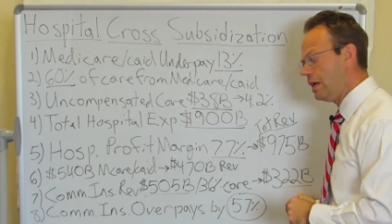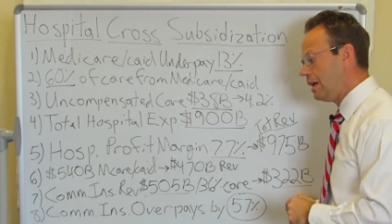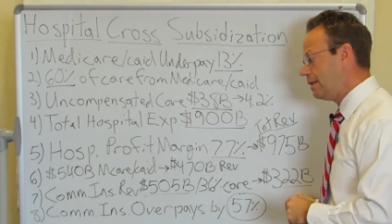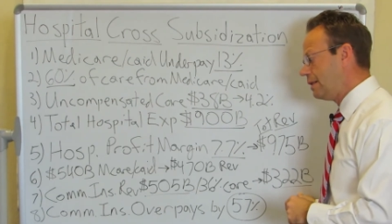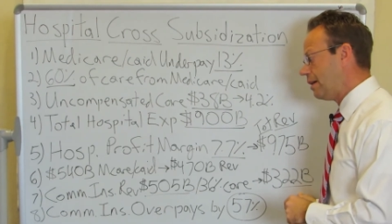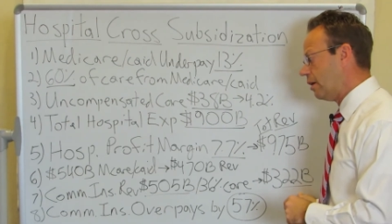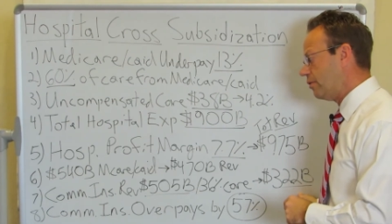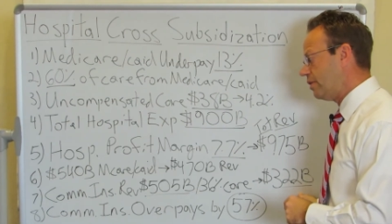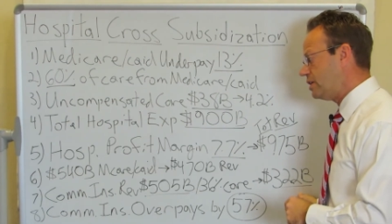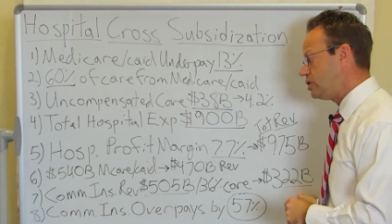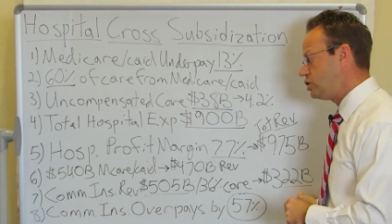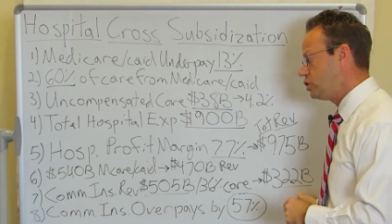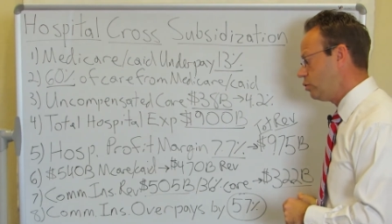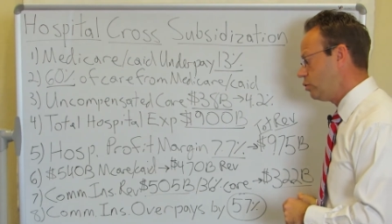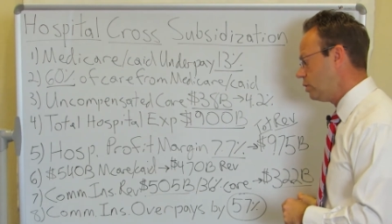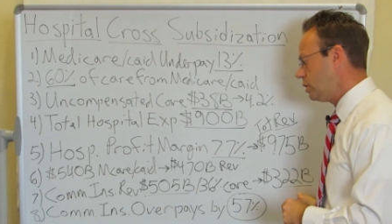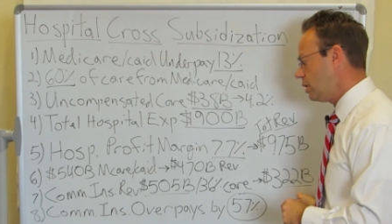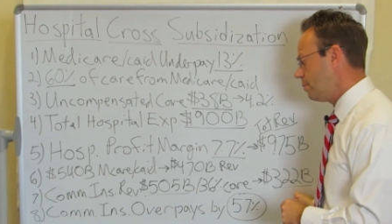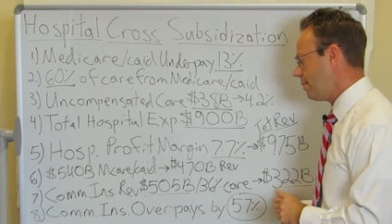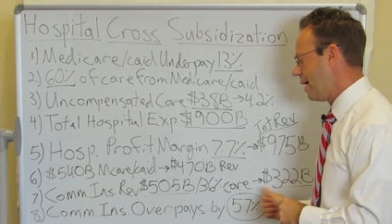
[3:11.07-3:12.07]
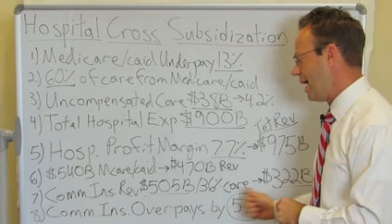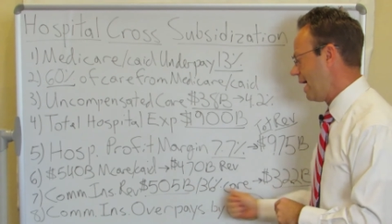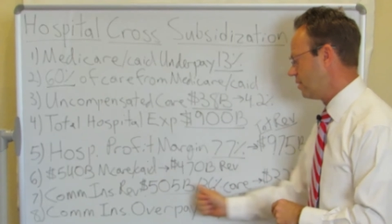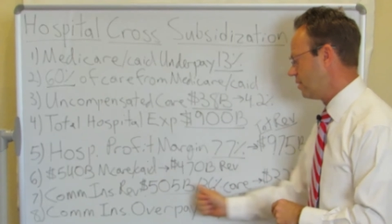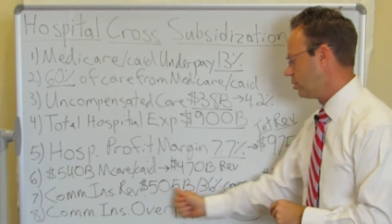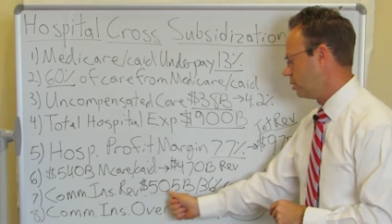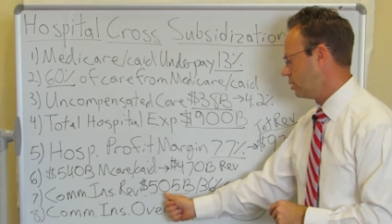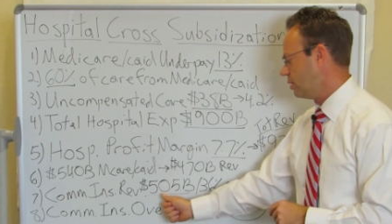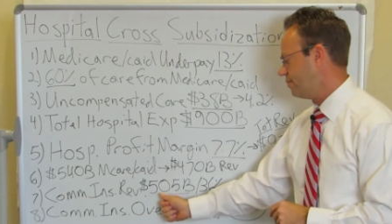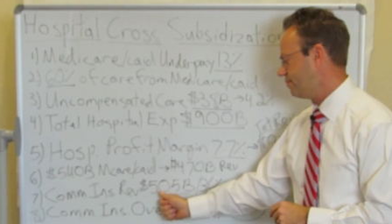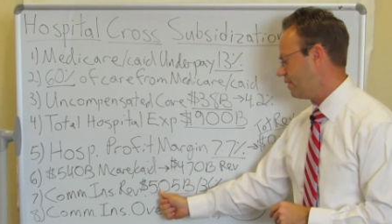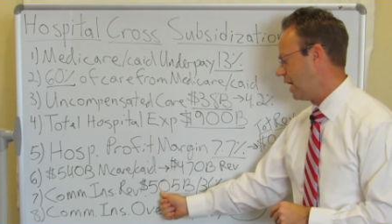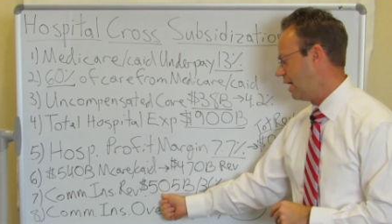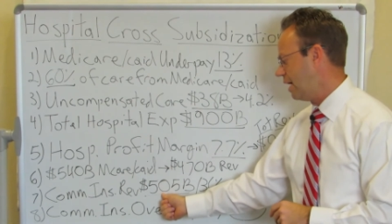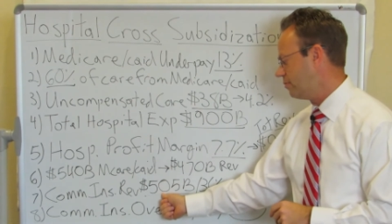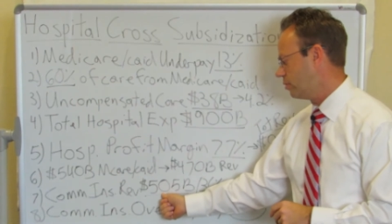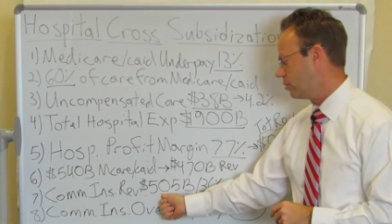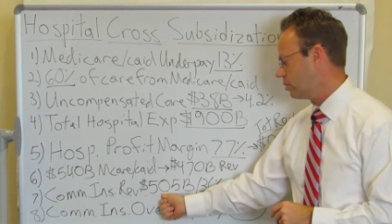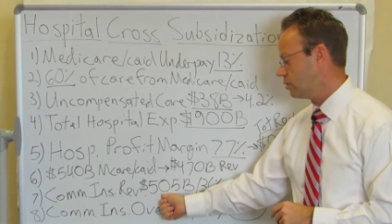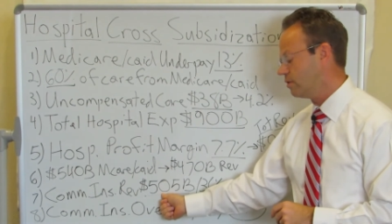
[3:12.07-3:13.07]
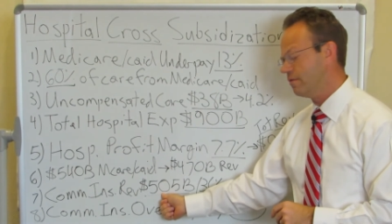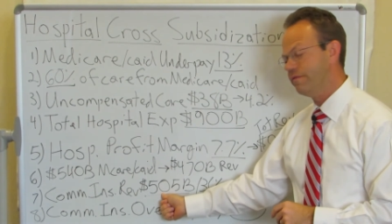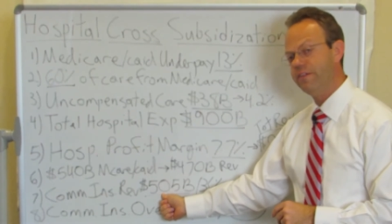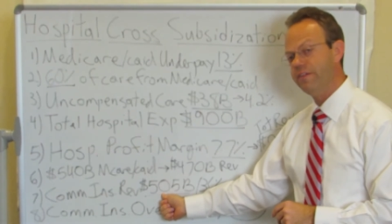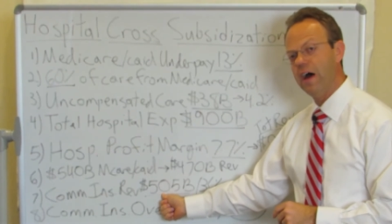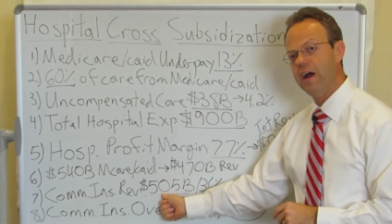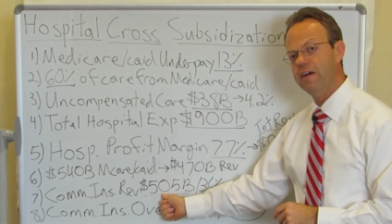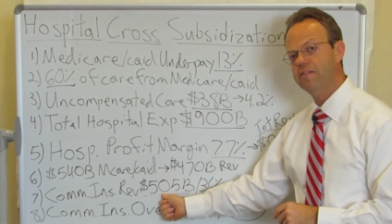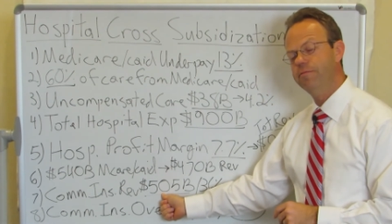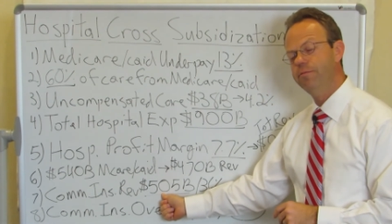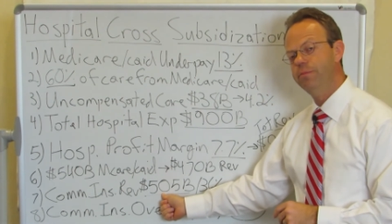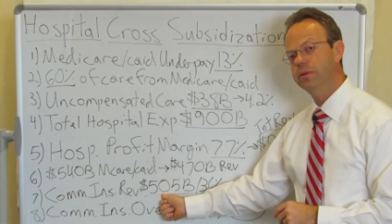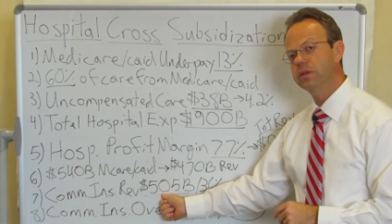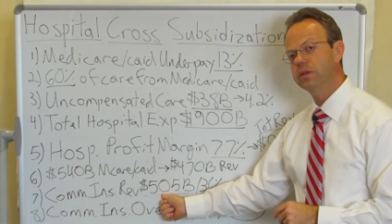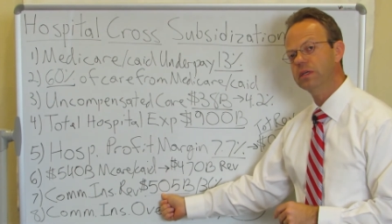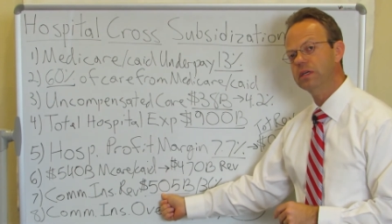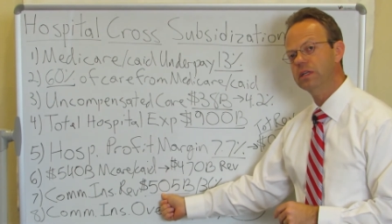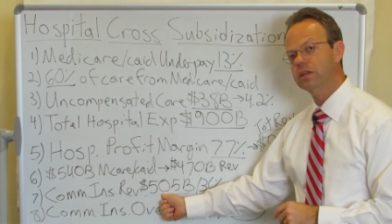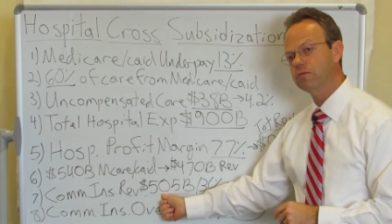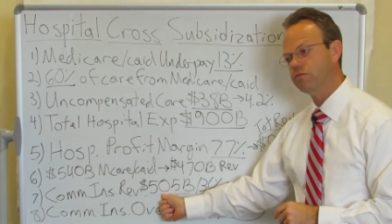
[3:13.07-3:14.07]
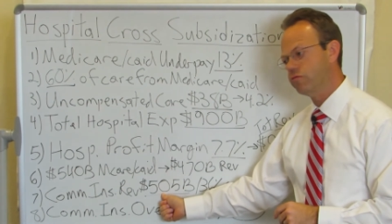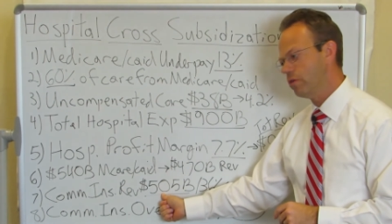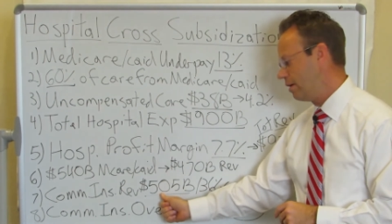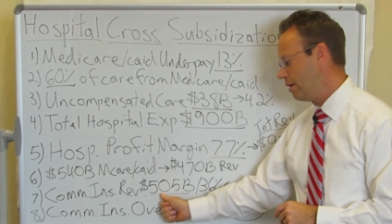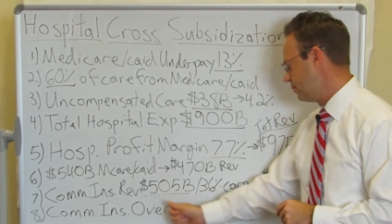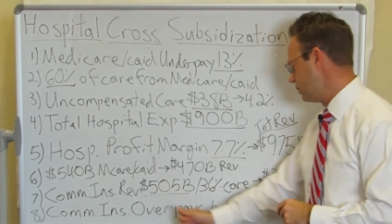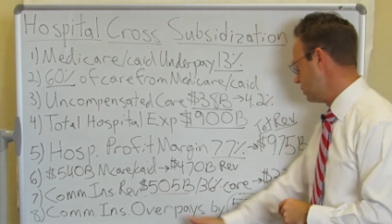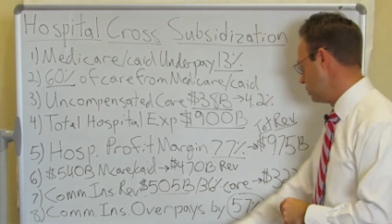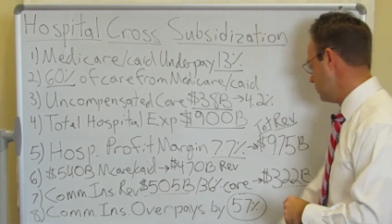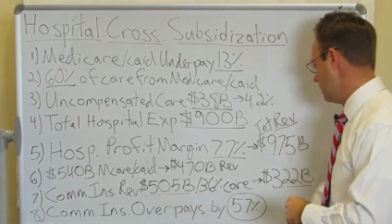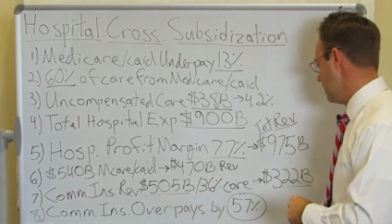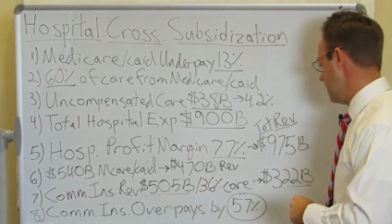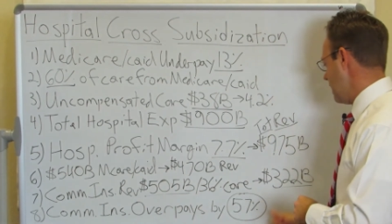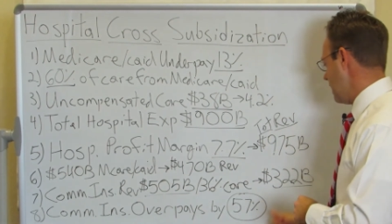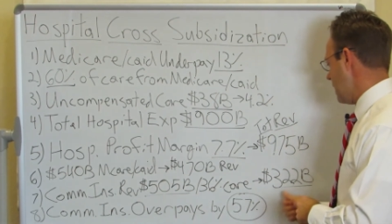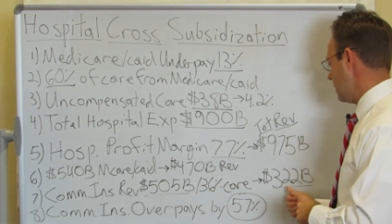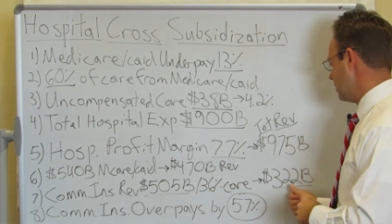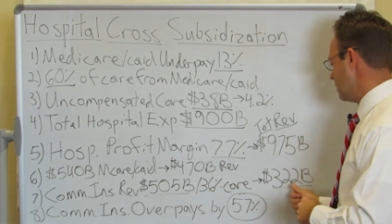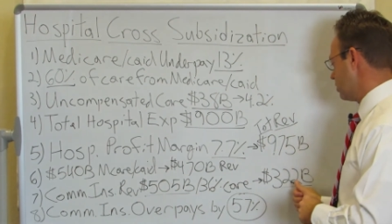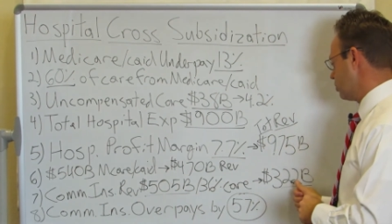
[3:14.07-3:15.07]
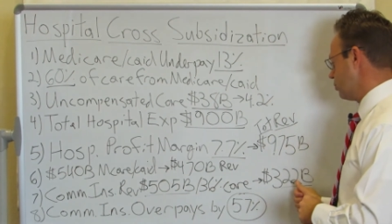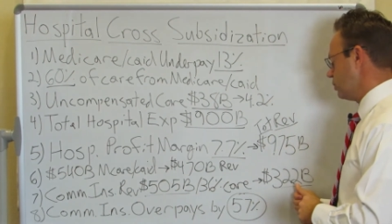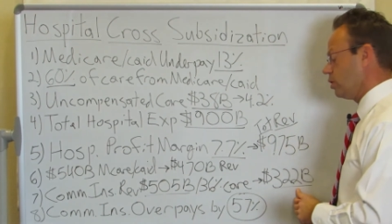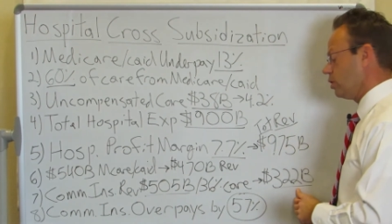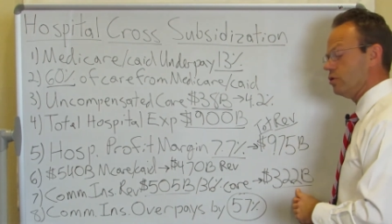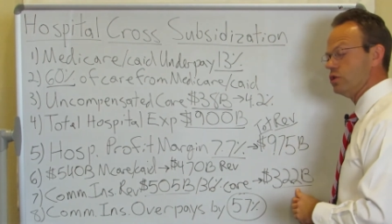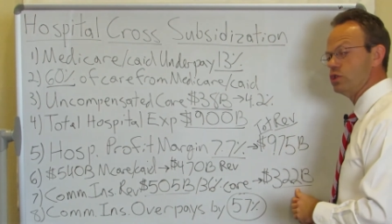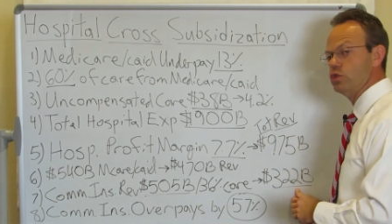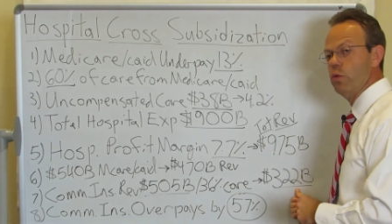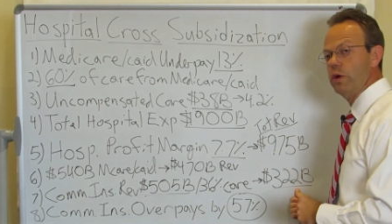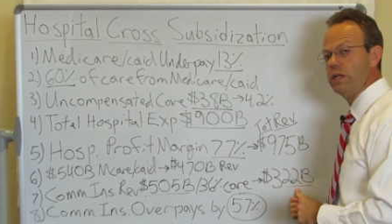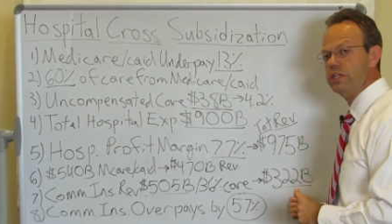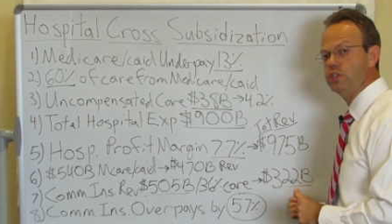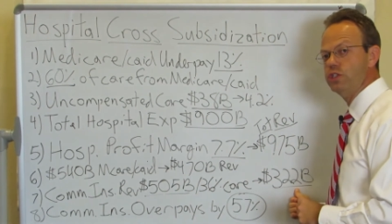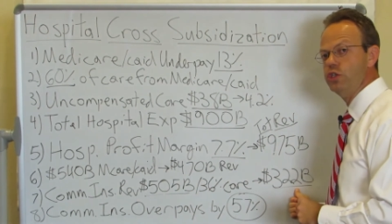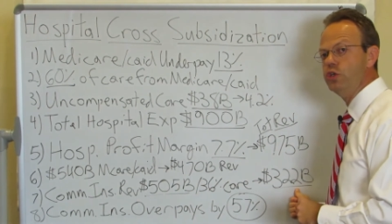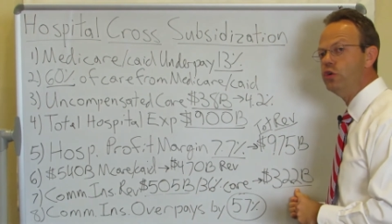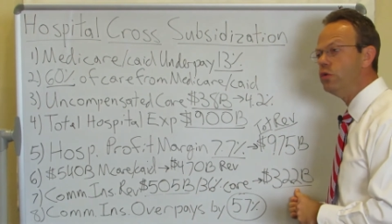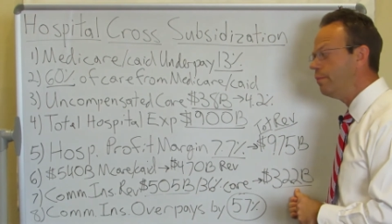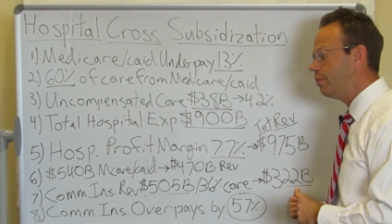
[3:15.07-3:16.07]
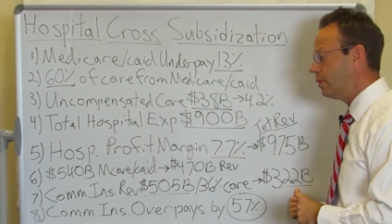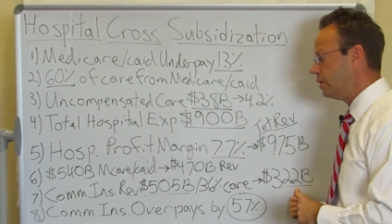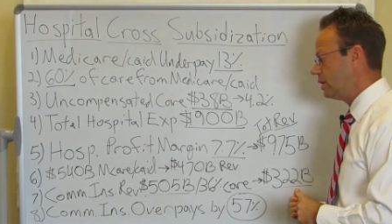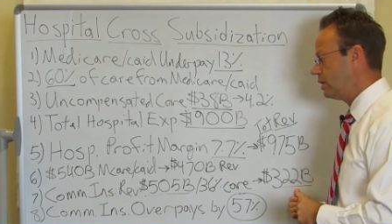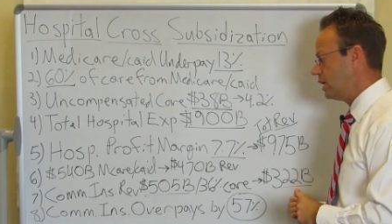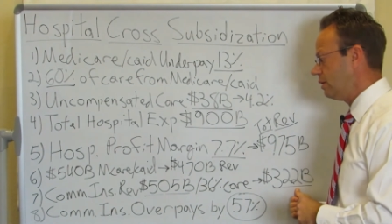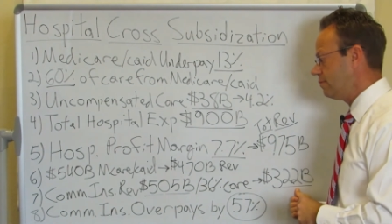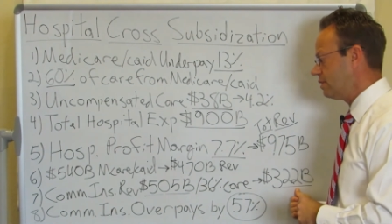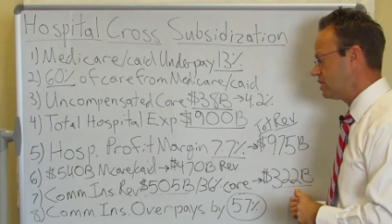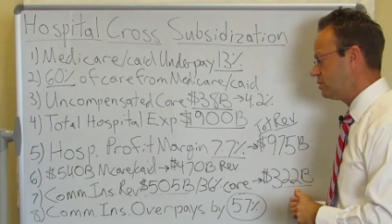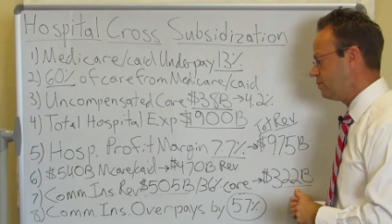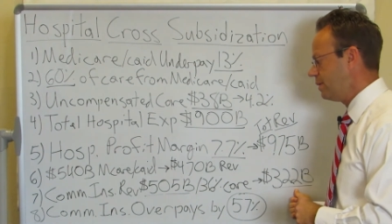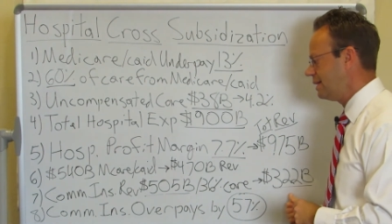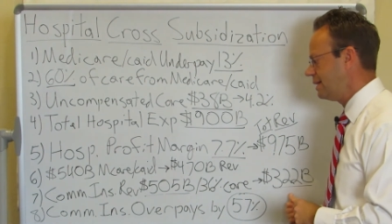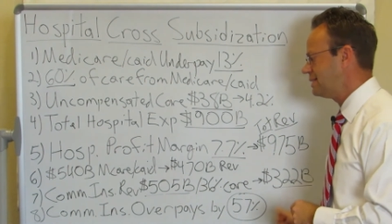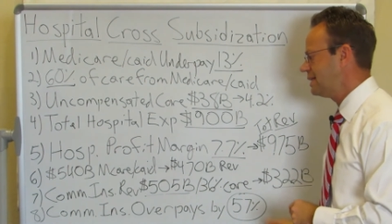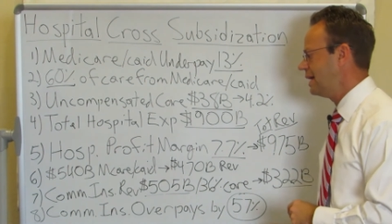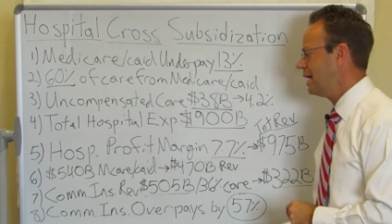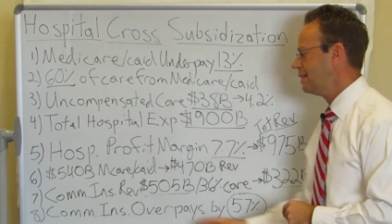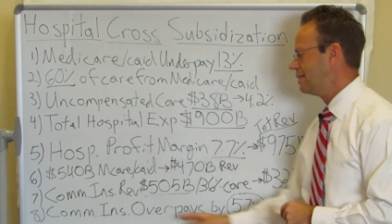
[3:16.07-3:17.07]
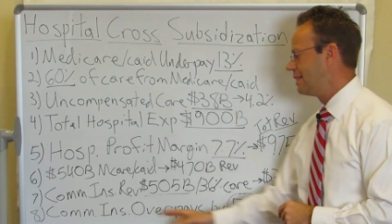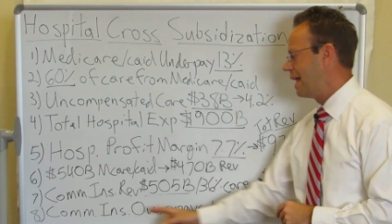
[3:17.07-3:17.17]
Now then doing the math on the 505 billion of revenue and the 322 billion of expense,